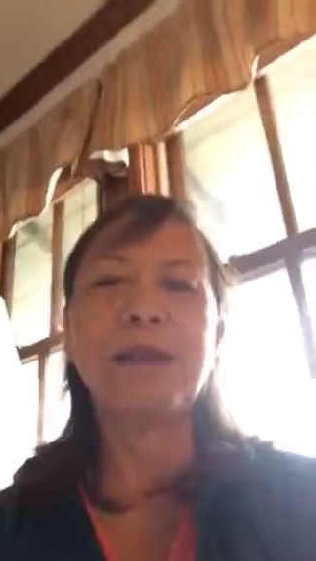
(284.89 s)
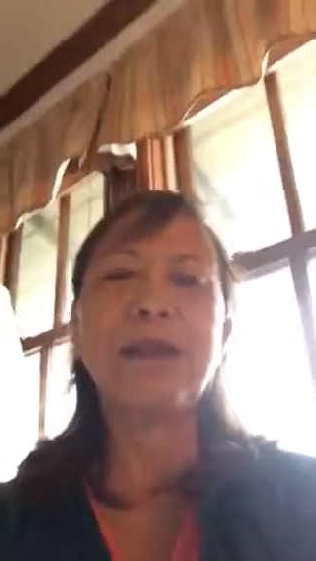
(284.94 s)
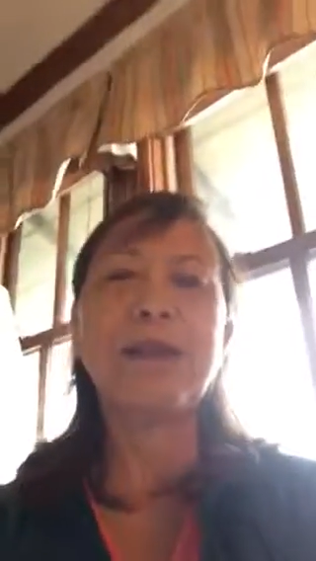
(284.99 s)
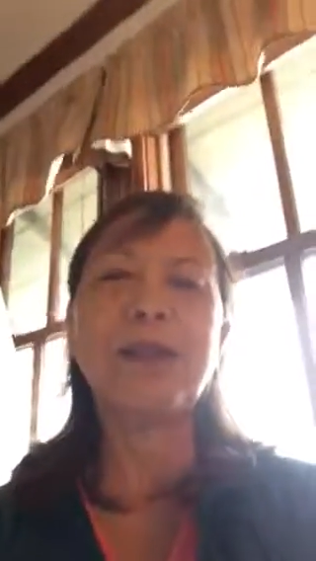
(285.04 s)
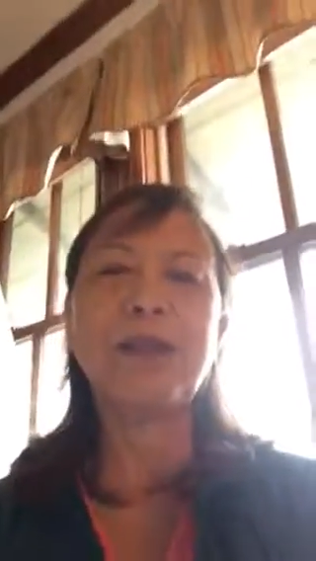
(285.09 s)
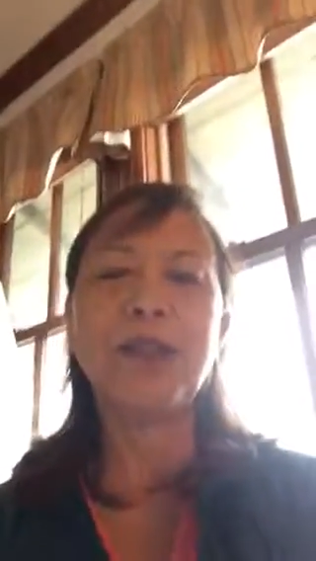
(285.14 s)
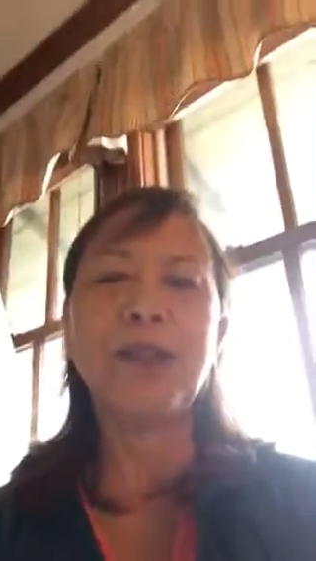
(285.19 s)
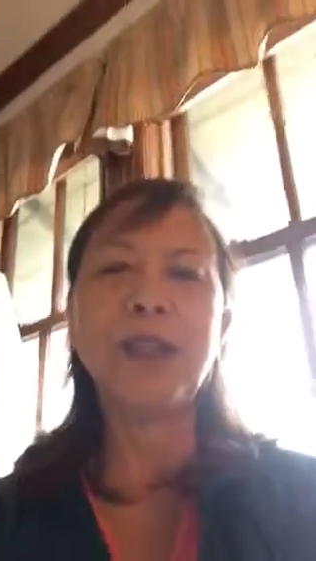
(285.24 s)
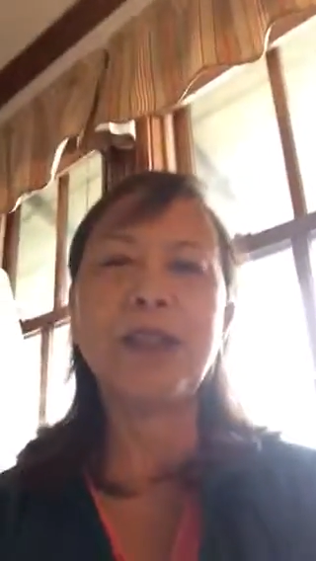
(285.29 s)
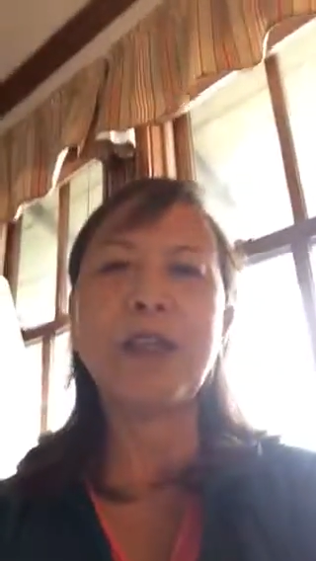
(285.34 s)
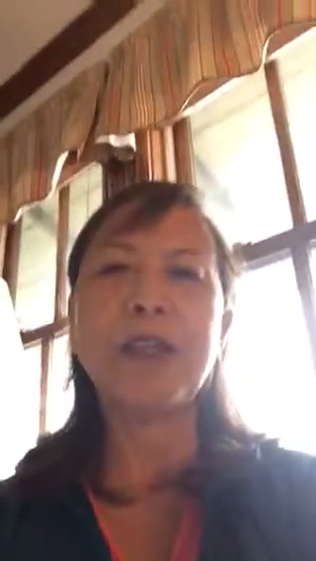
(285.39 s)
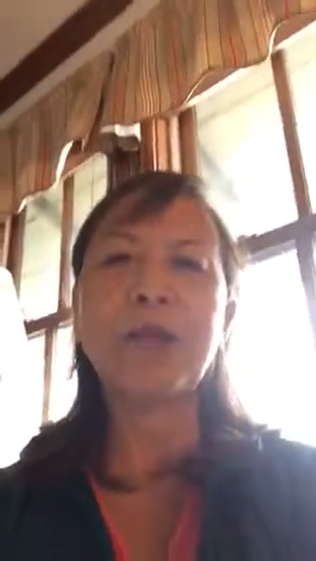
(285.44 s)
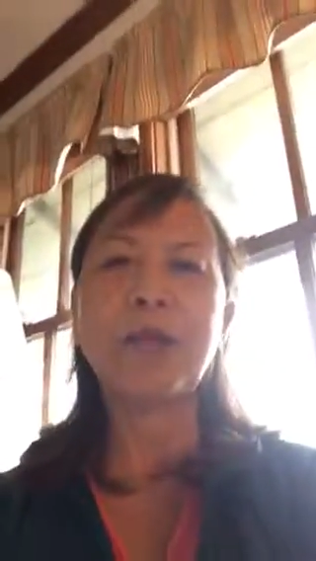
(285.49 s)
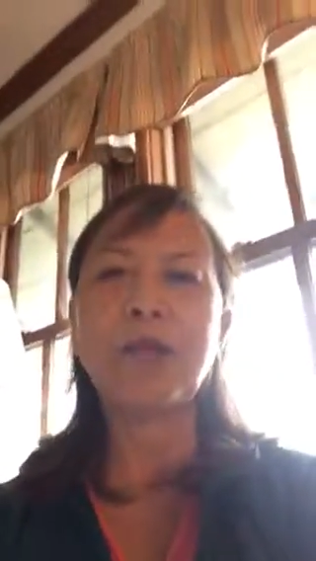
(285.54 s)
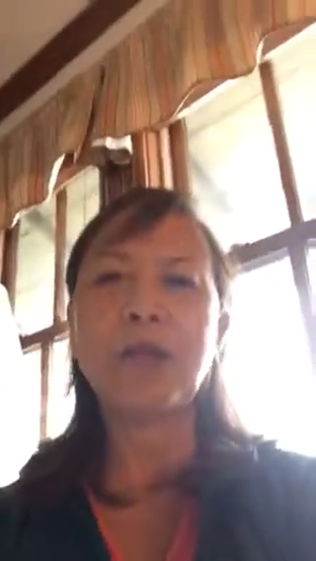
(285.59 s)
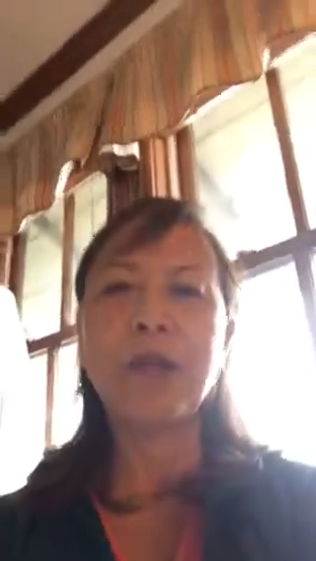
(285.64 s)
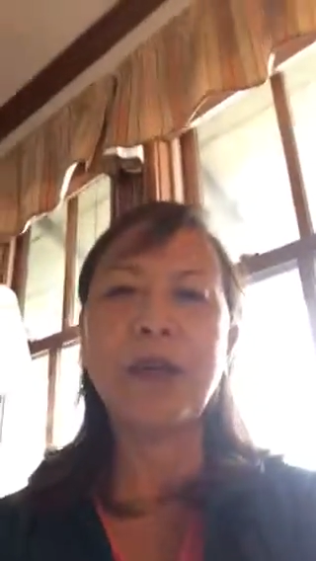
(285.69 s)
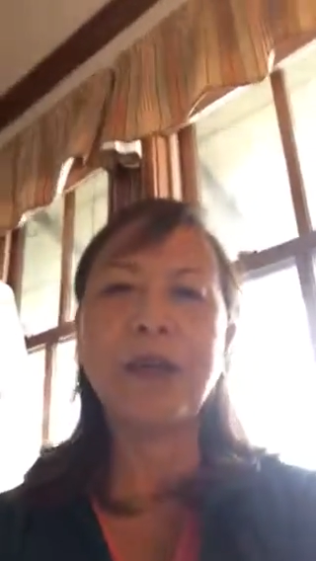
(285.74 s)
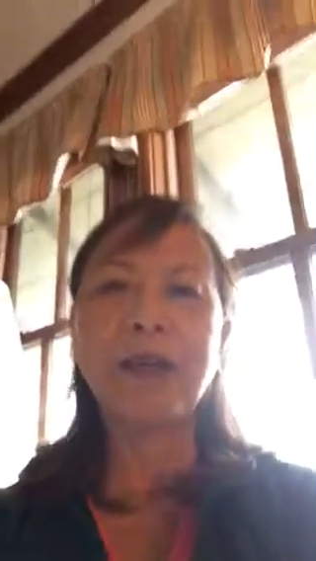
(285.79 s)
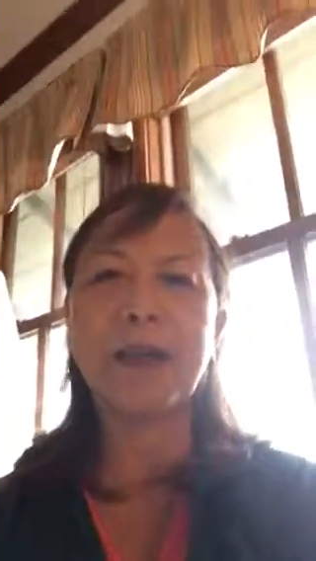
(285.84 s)
and she
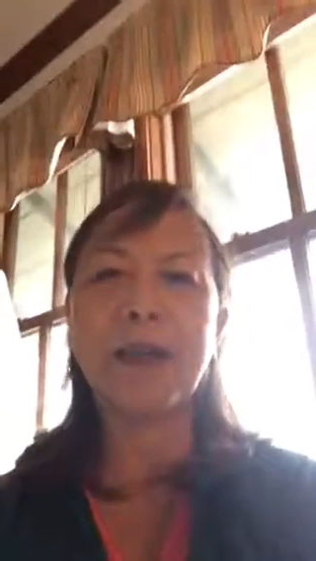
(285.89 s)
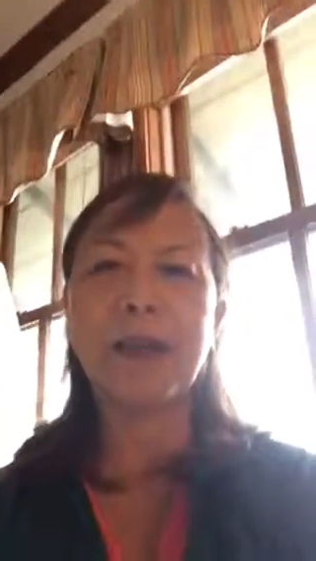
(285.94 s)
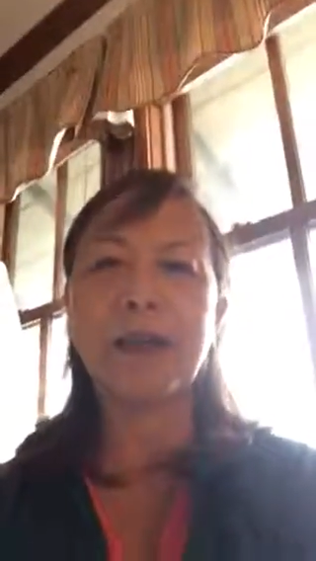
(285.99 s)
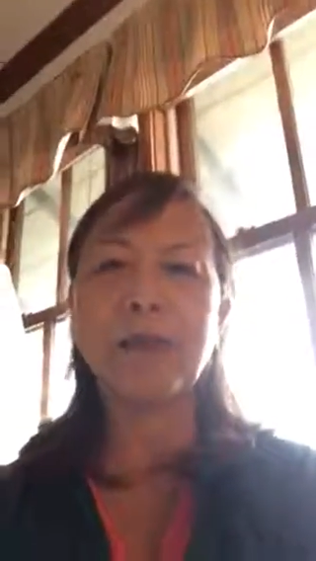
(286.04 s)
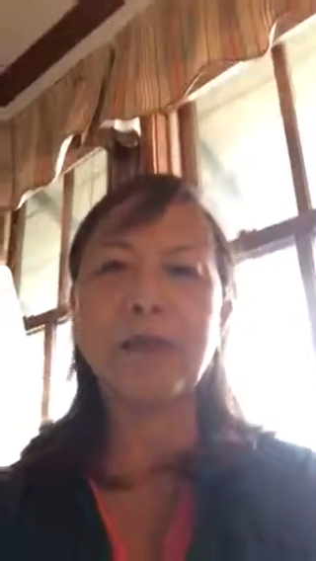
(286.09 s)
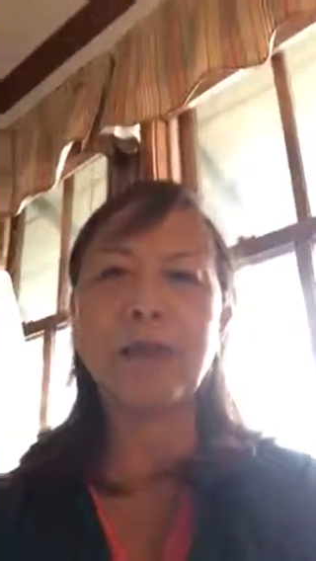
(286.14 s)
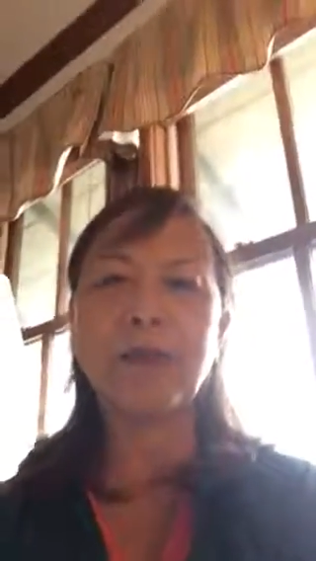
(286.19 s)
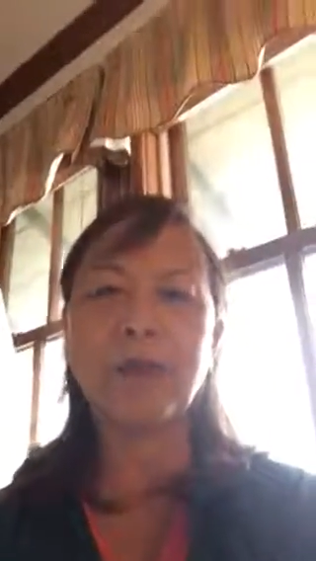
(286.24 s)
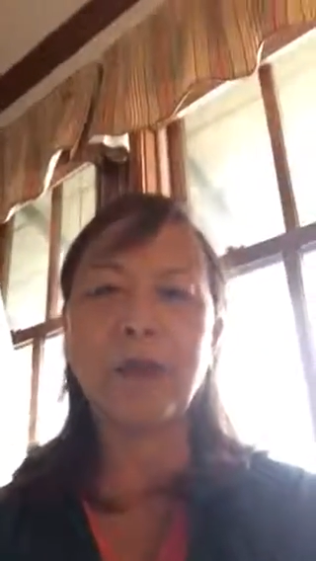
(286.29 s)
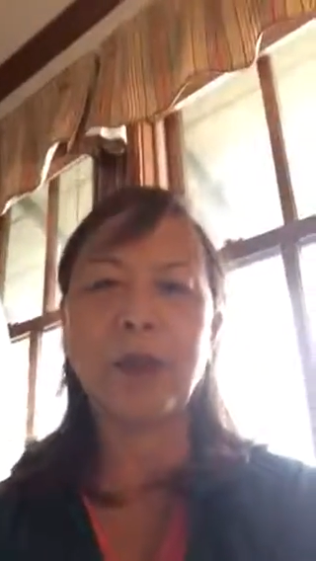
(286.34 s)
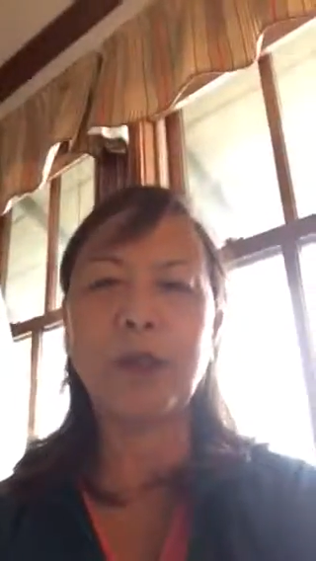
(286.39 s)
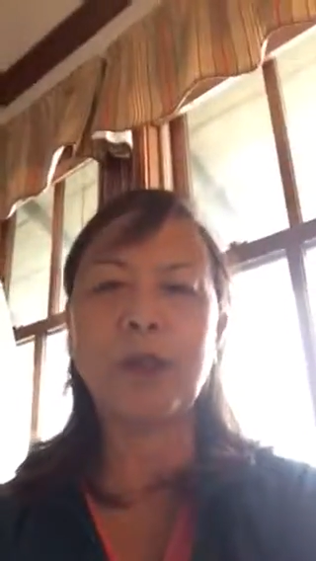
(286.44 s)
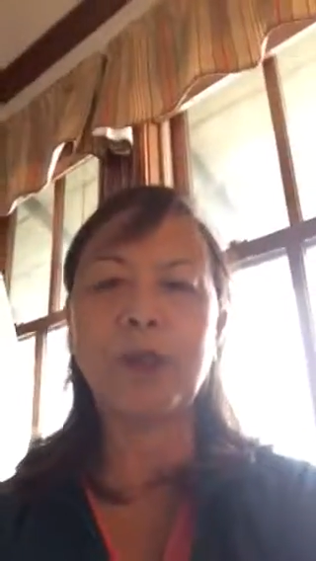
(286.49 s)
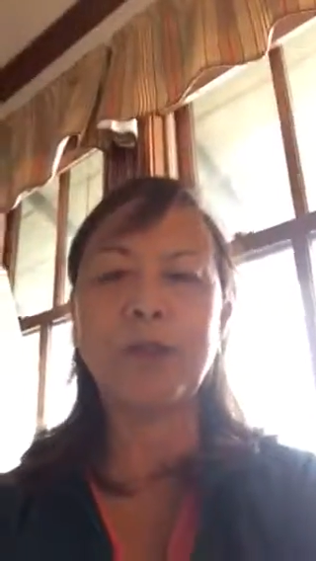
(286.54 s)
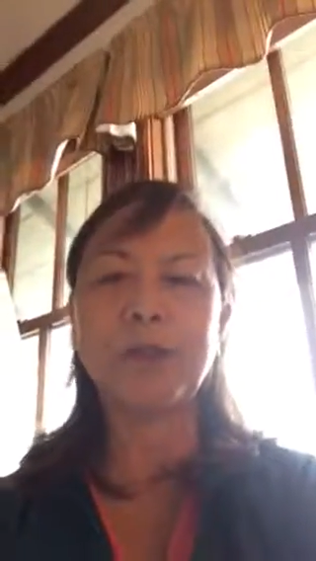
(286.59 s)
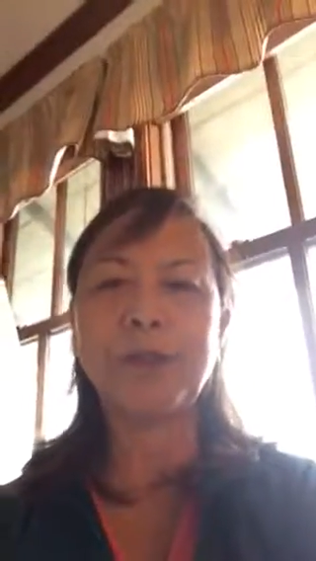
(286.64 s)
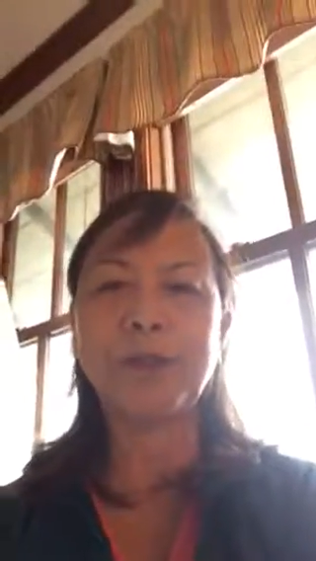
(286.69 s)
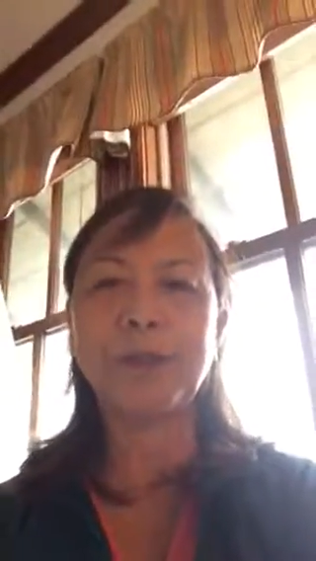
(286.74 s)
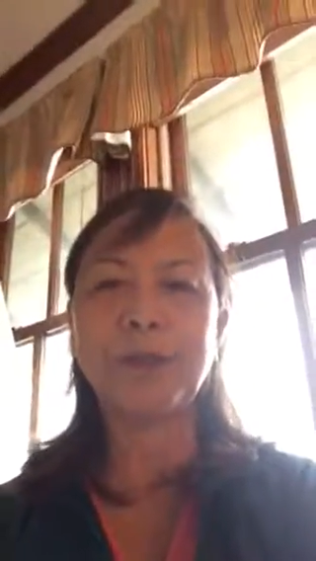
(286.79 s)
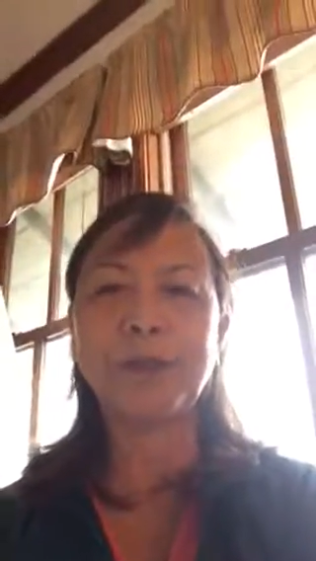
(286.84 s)
can print it out for
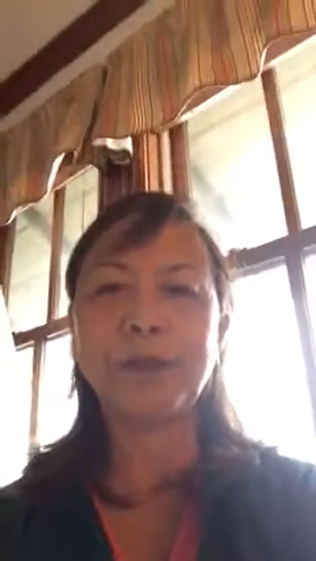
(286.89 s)
you.